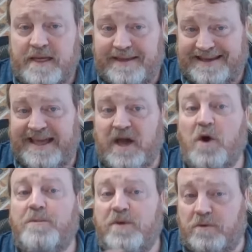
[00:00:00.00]
and they can
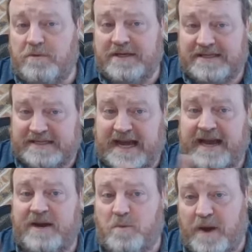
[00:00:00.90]
help you
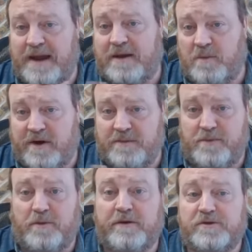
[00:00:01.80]
decide when and where to
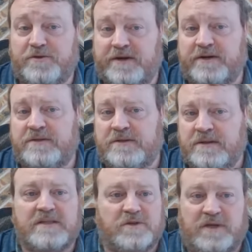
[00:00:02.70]
pull those triggers.
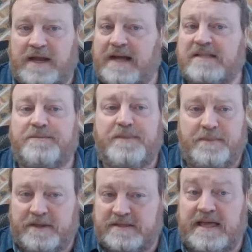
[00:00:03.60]
Because there's lots of
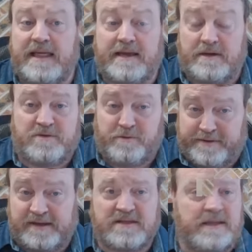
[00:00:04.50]
people that say they can do
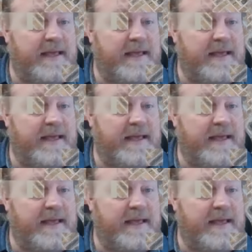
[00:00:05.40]
things